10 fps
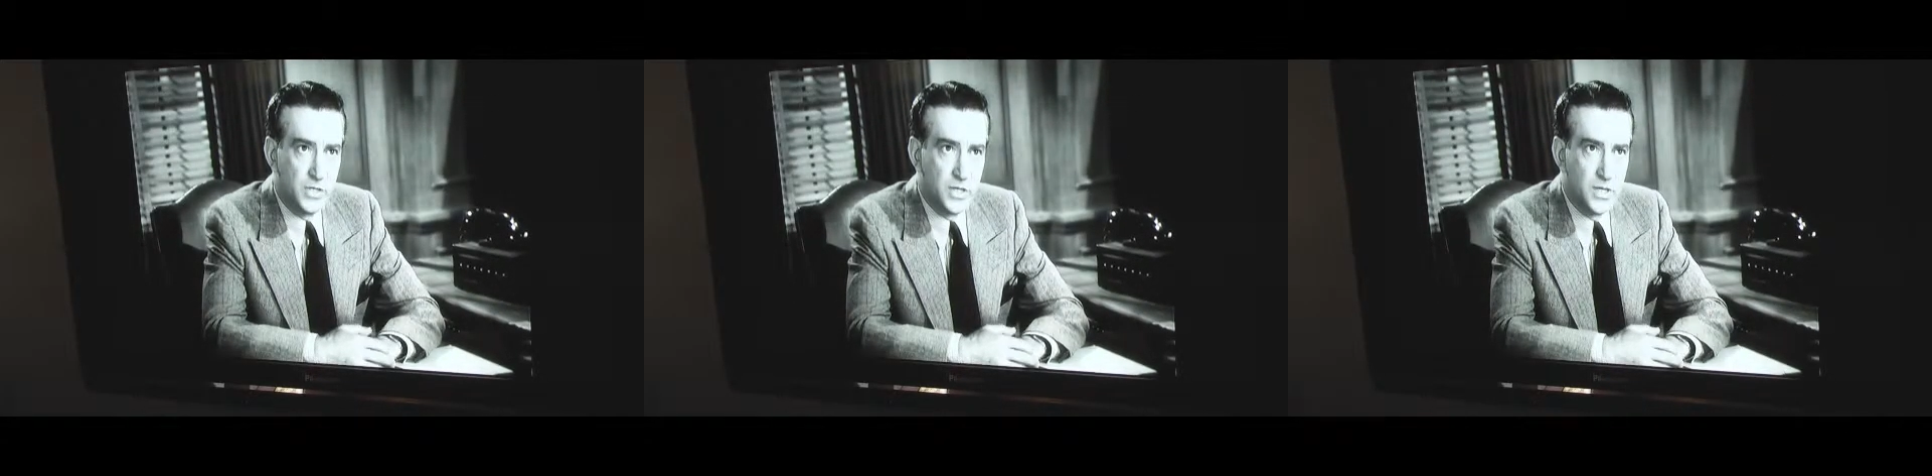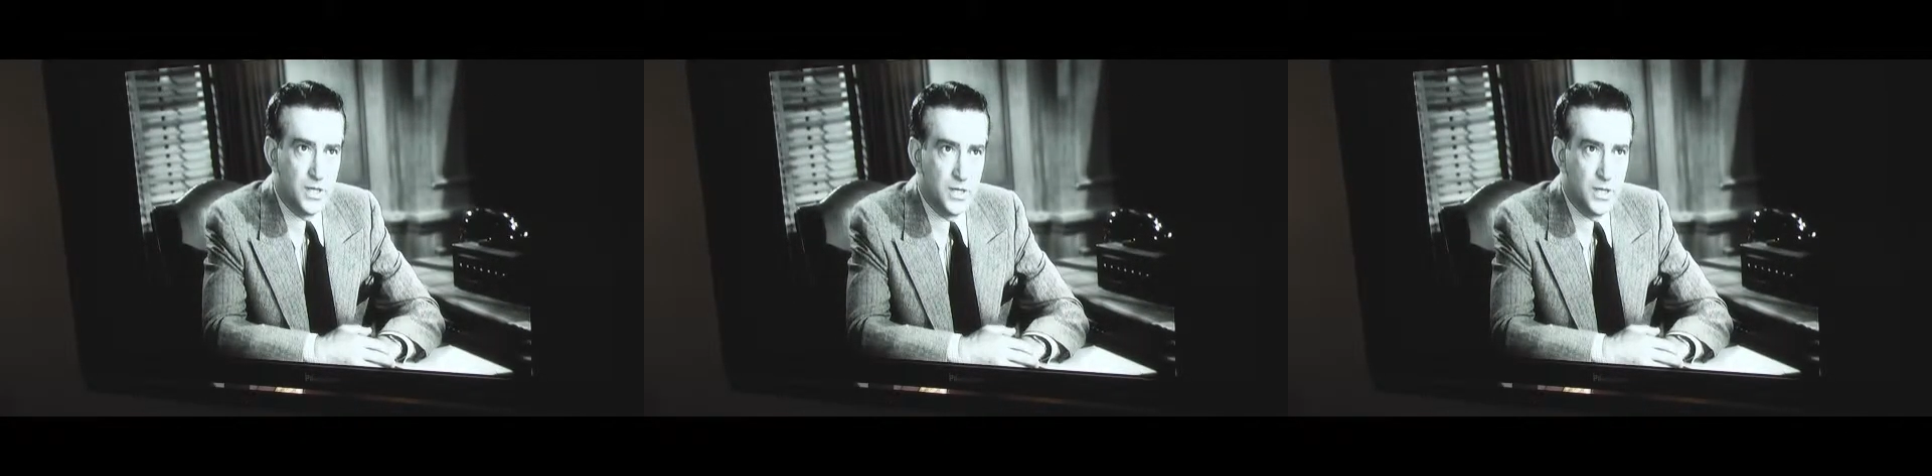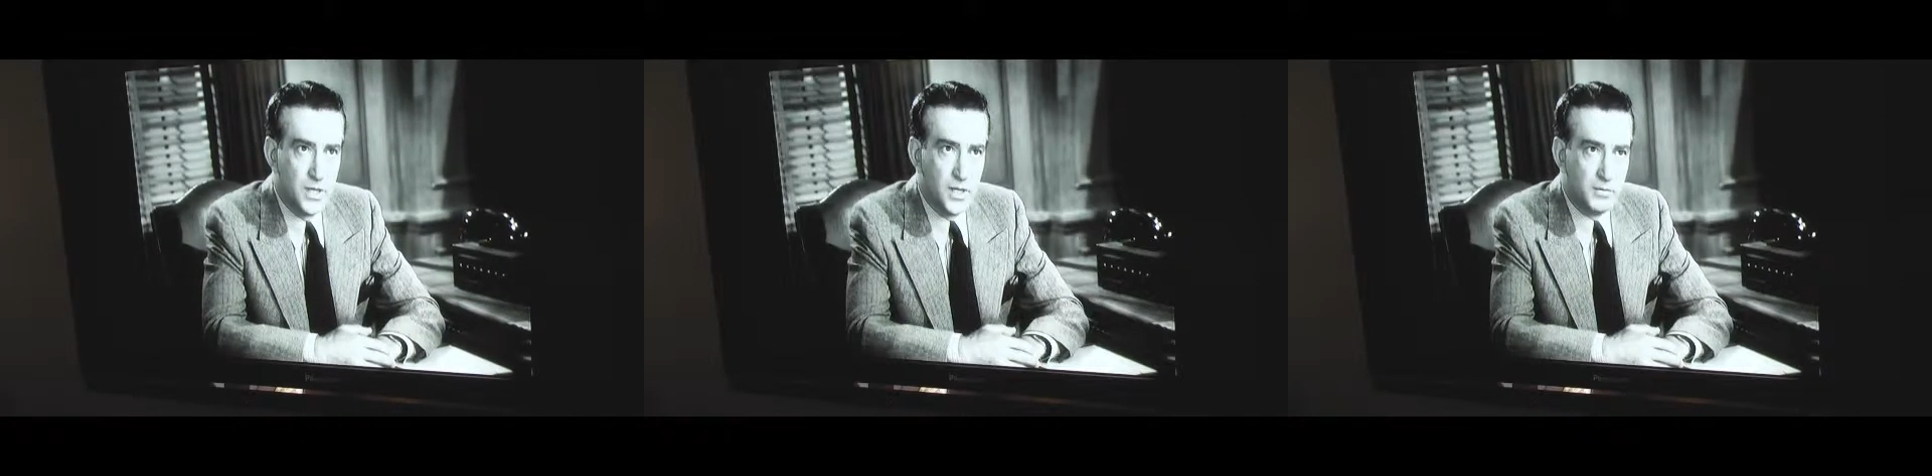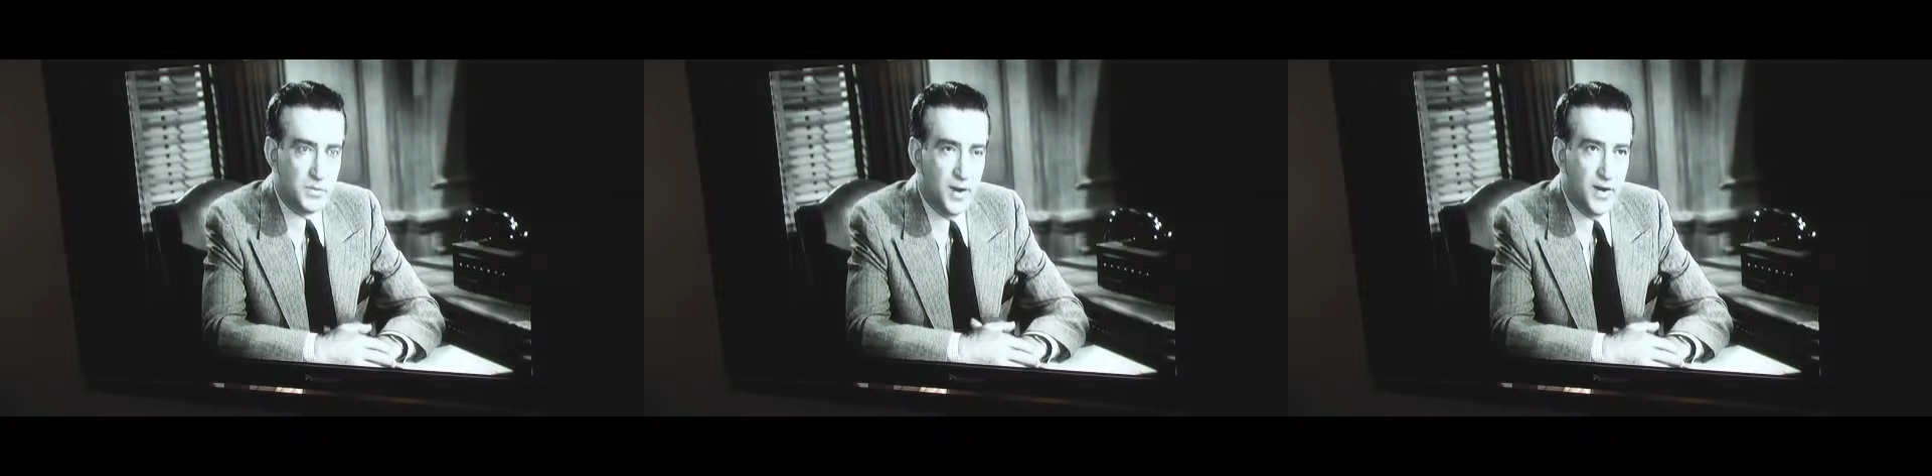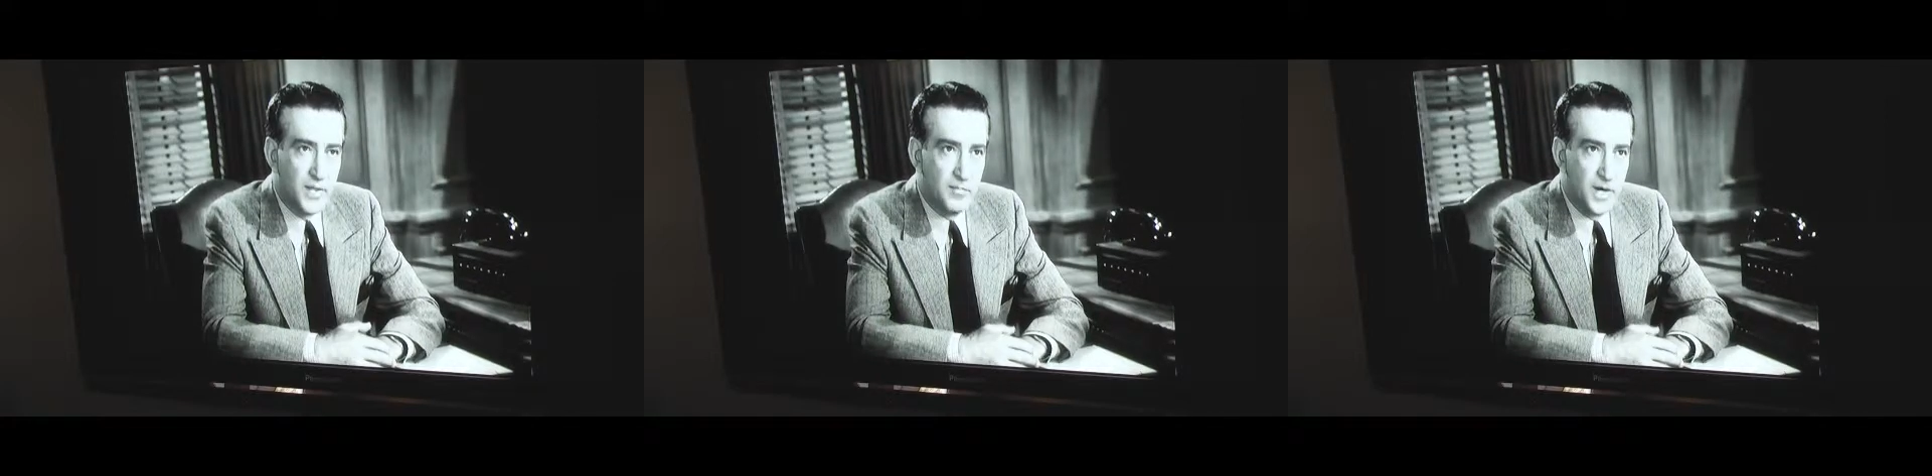Imagine you're watching
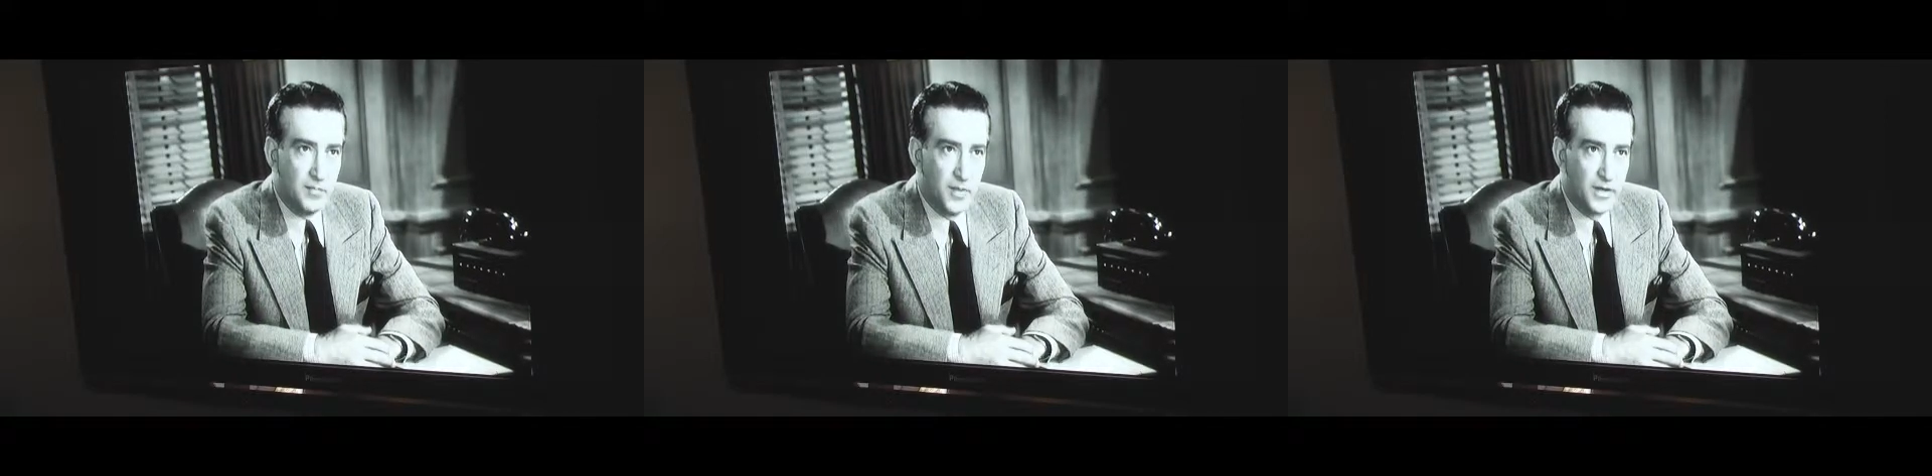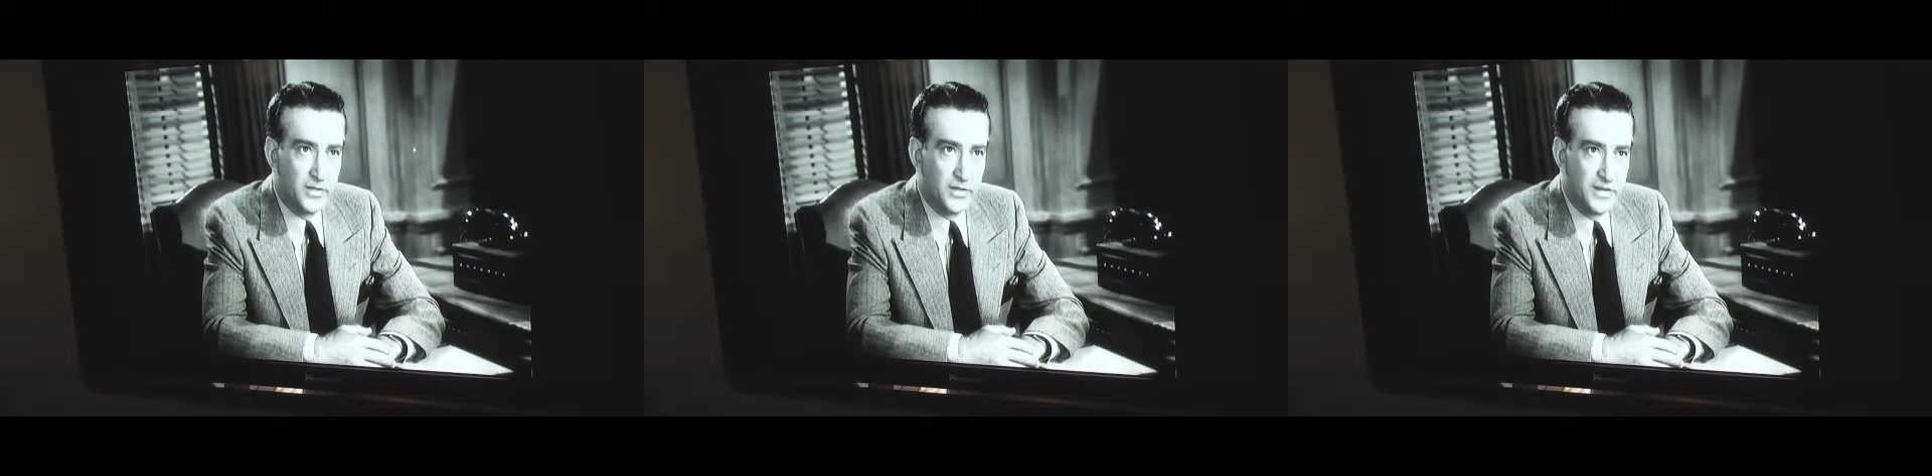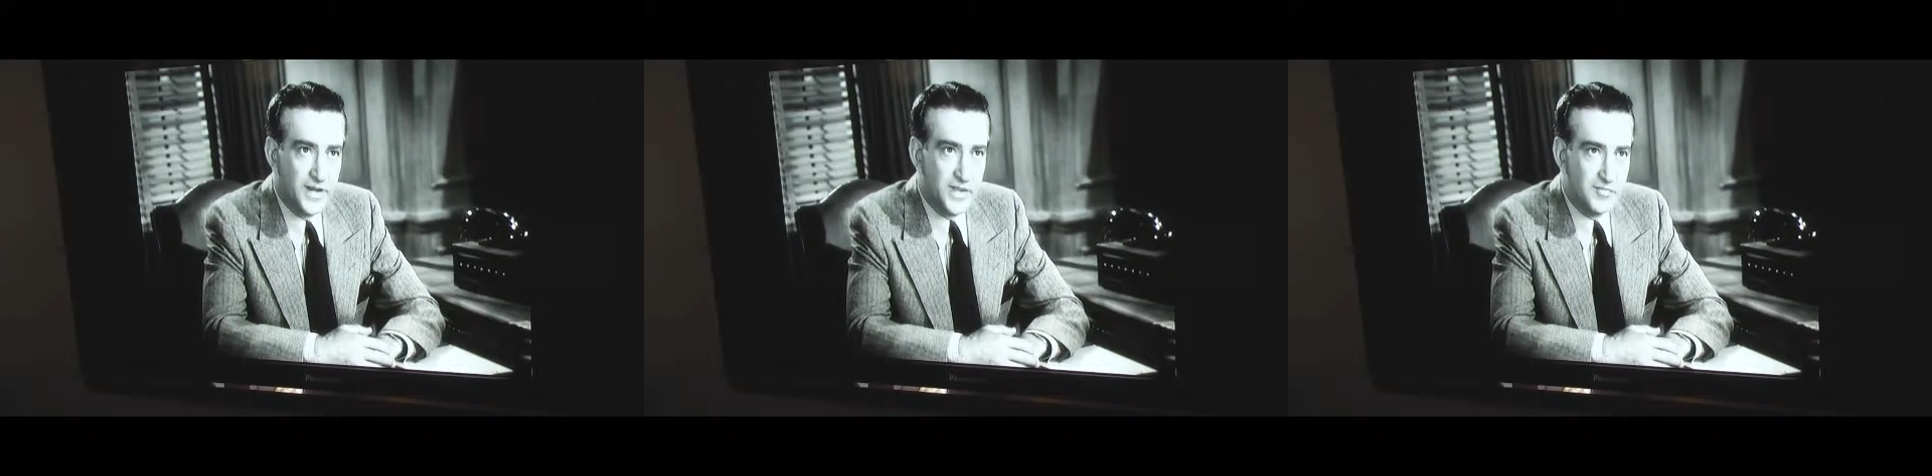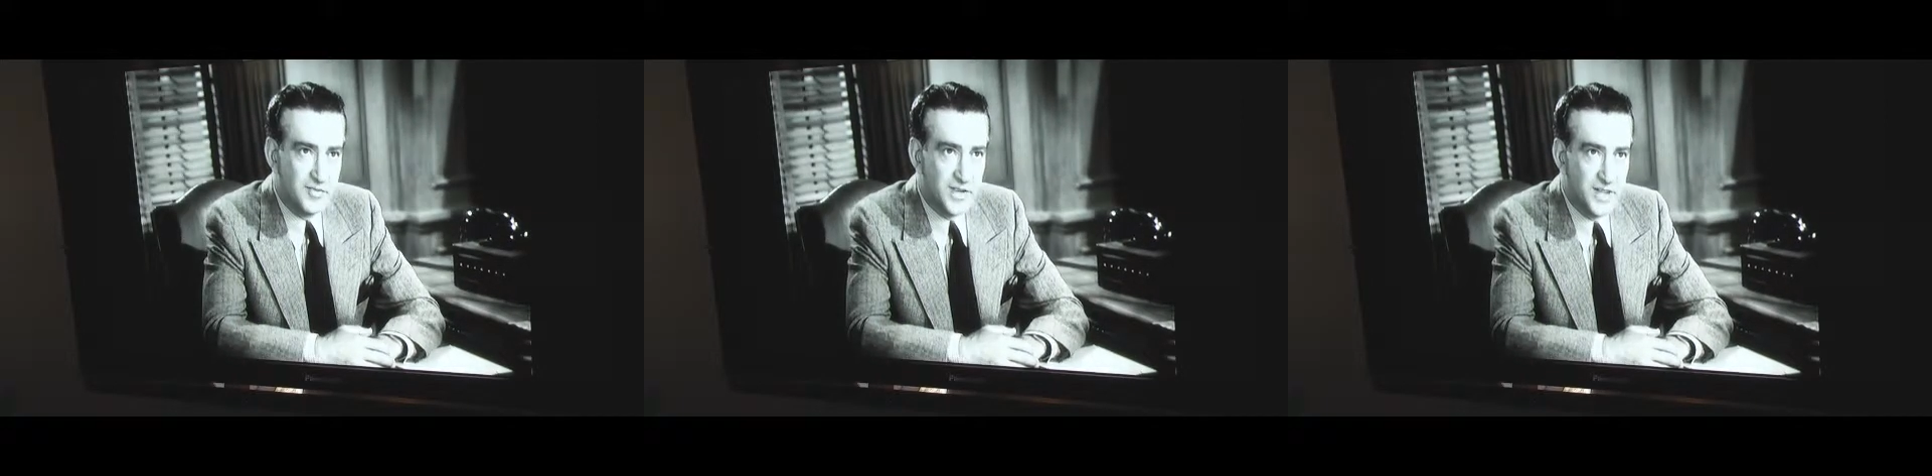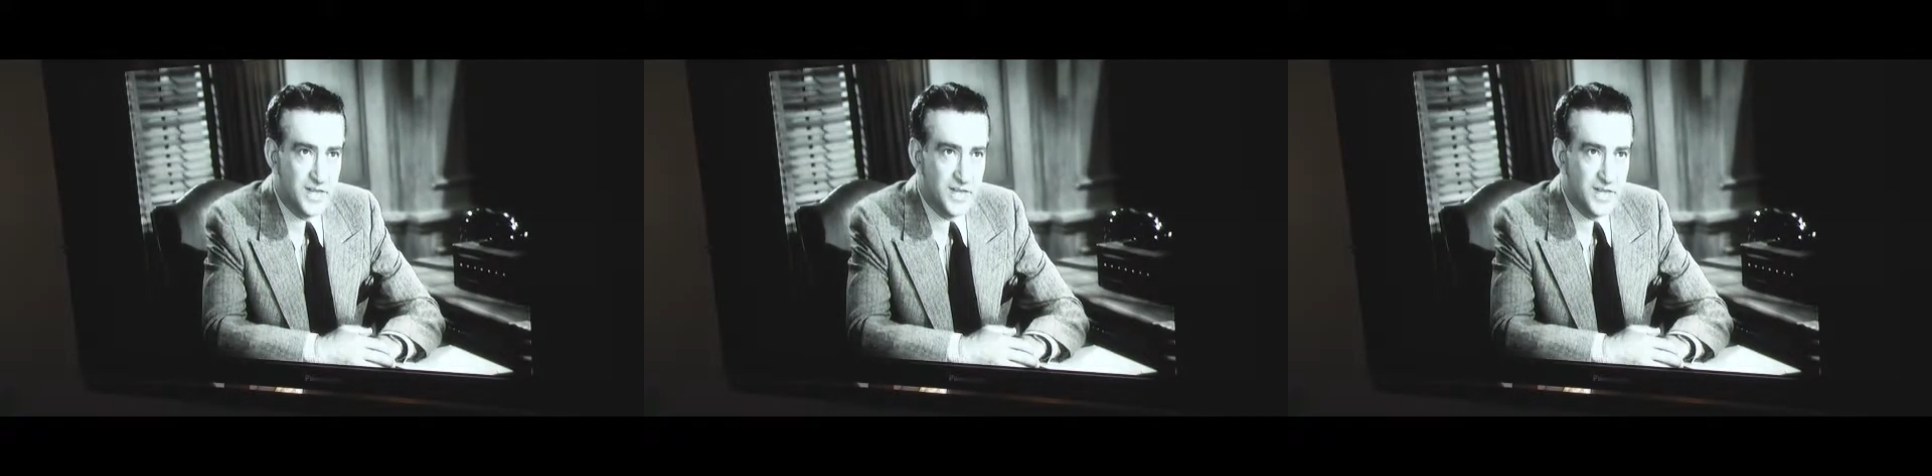a film and there's an actor